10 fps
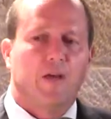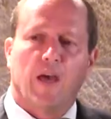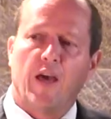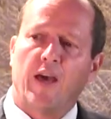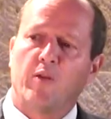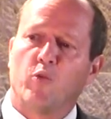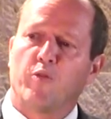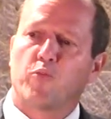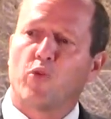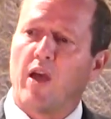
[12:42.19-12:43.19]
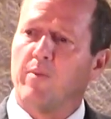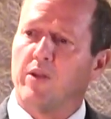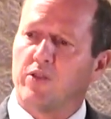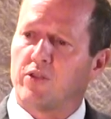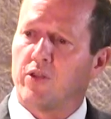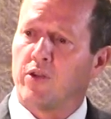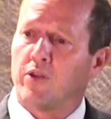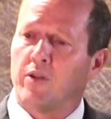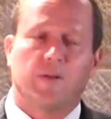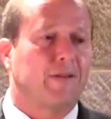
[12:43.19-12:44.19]
And with Prime
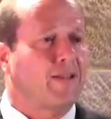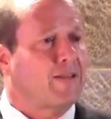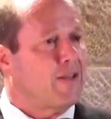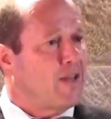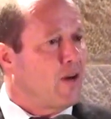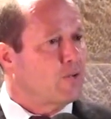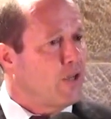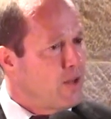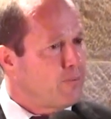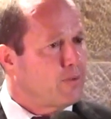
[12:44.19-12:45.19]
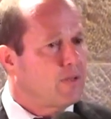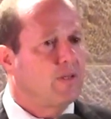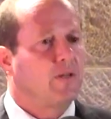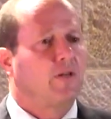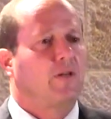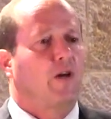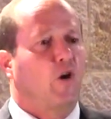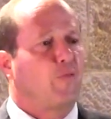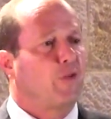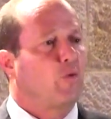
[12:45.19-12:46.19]
Minister Netanyahu's help,
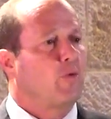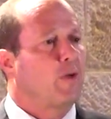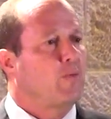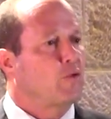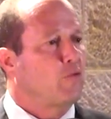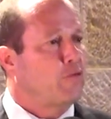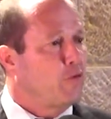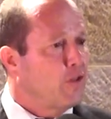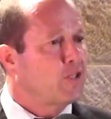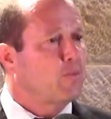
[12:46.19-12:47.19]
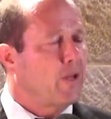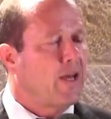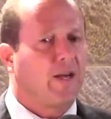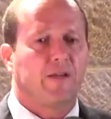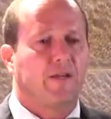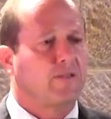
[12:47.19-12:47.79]
hopefully we'll be able to fulfill this plan.